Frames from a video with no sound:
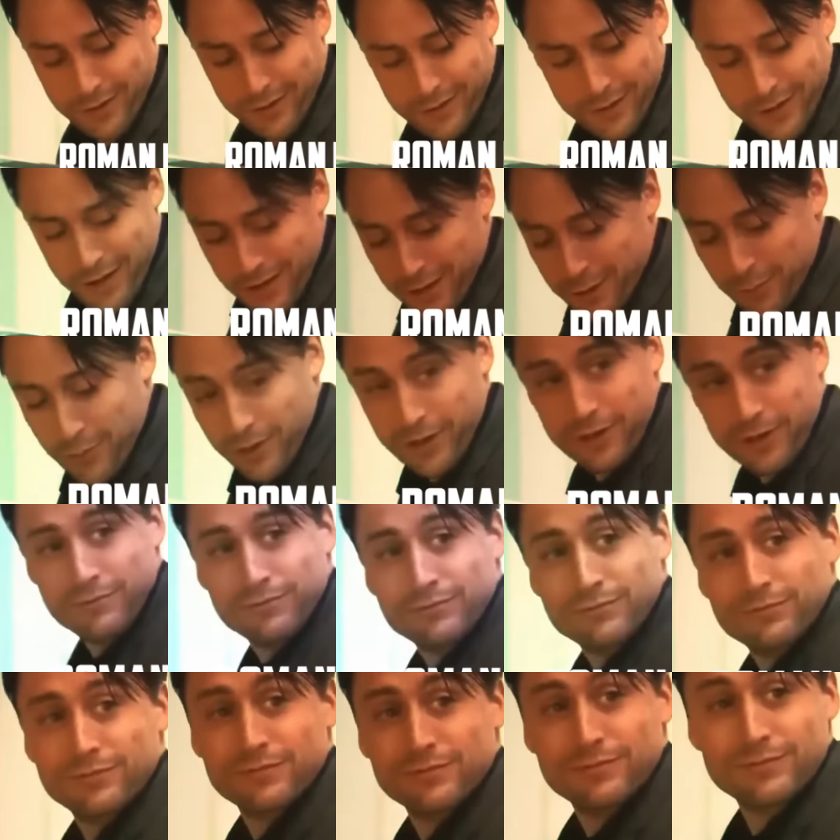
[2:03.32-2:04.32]
Roman
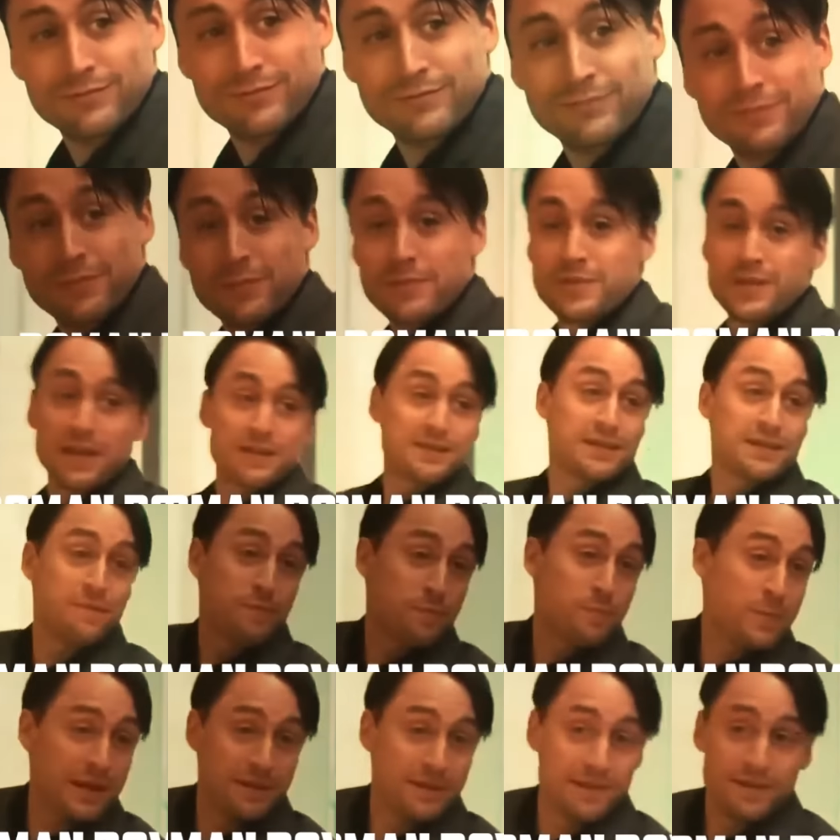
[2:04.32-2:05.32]
Roy, the youngest
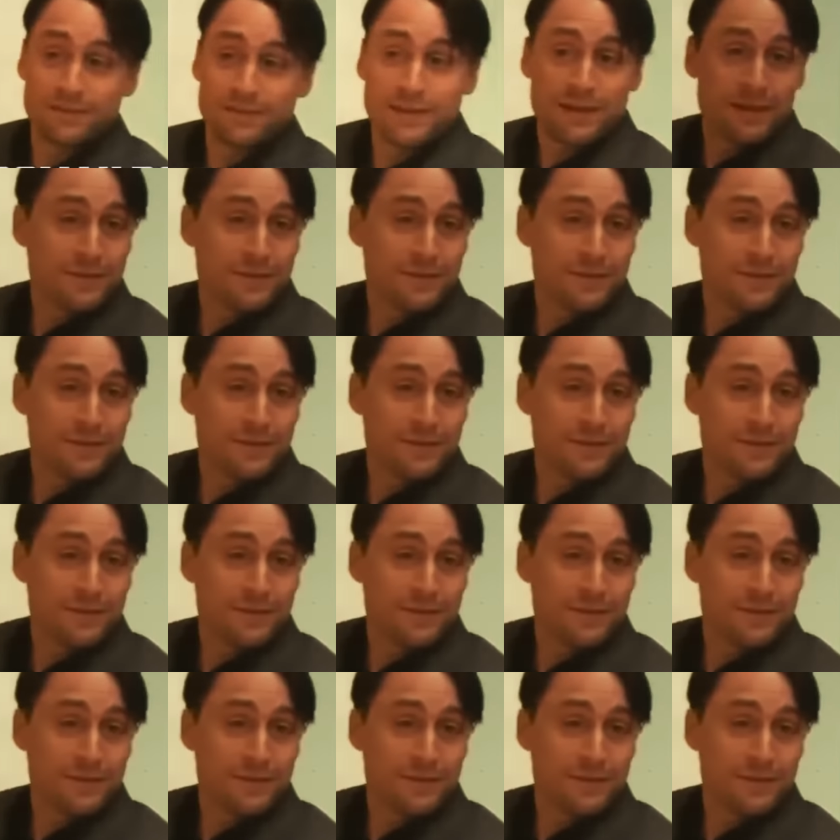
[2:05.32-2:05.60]
son, is